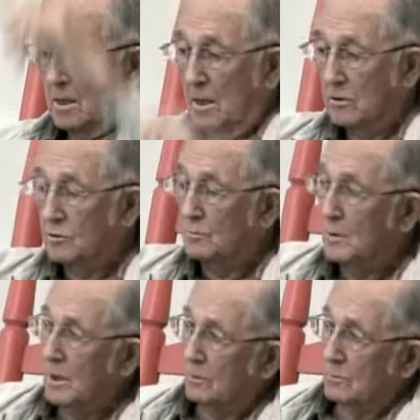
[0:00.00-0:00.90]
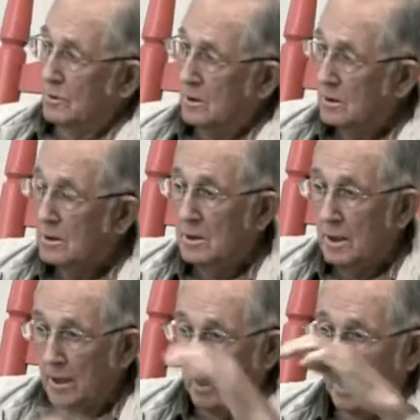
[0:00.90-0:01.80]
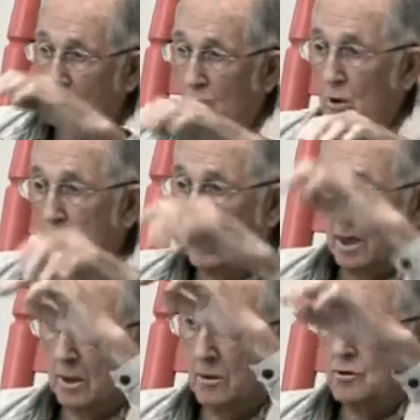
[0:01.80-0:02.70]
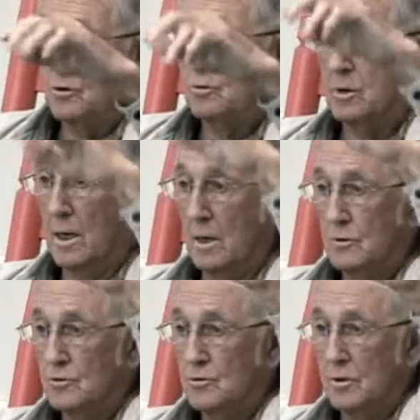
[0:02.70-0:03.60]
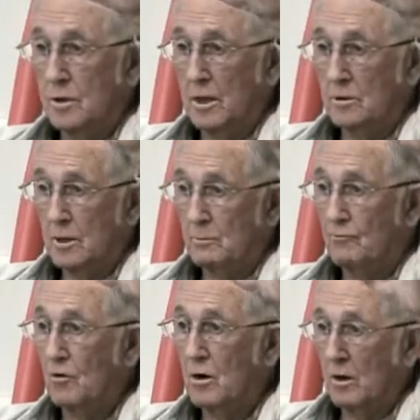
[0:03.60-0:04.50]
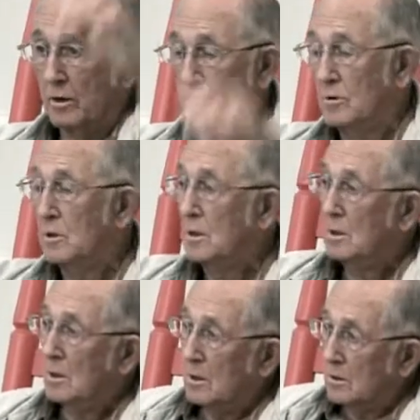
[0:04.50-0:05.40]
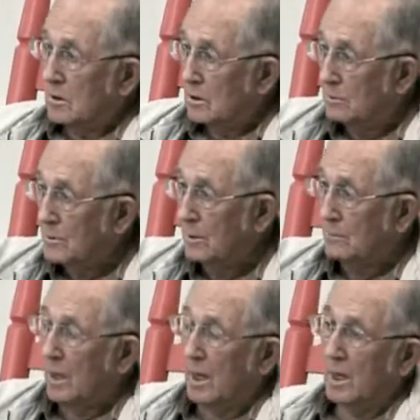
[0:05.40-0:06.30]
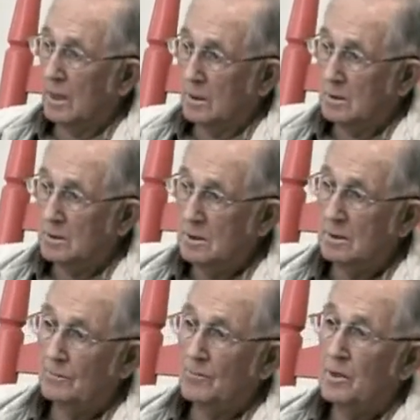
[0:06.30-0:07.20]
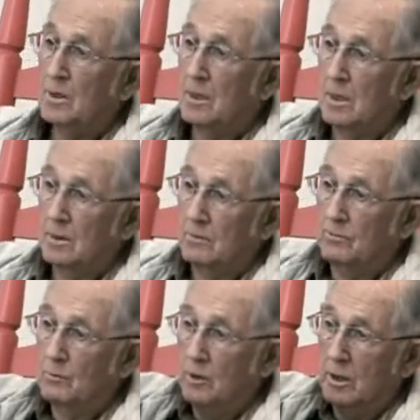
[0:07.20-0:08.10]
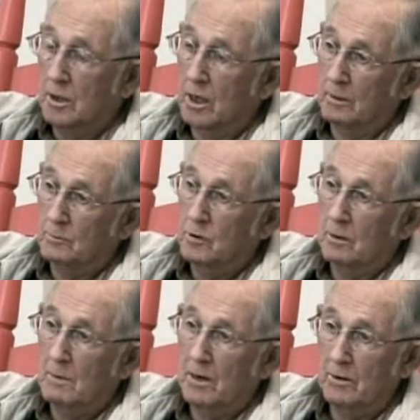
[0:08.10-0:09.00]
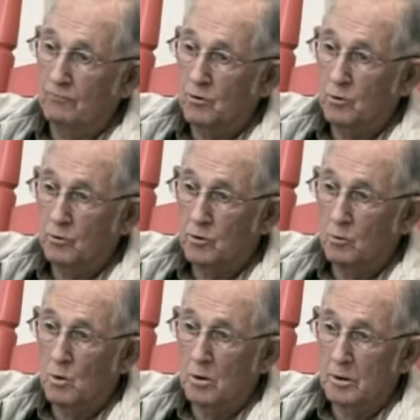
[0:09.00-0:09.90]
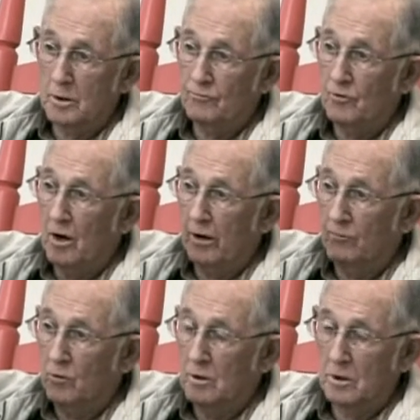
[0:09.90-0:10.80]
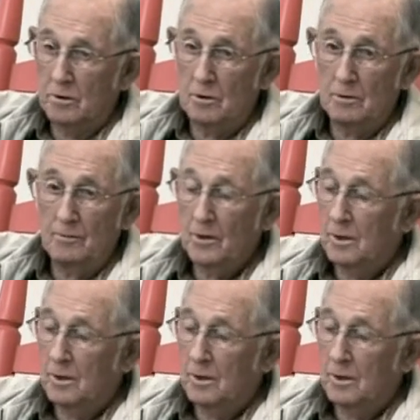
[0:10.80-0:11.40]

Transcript: And you pumped and had one gallon, two gallons, three gallons, up to five. You pumped that handle and when it got up to the amount of fuel you wanted, five or under,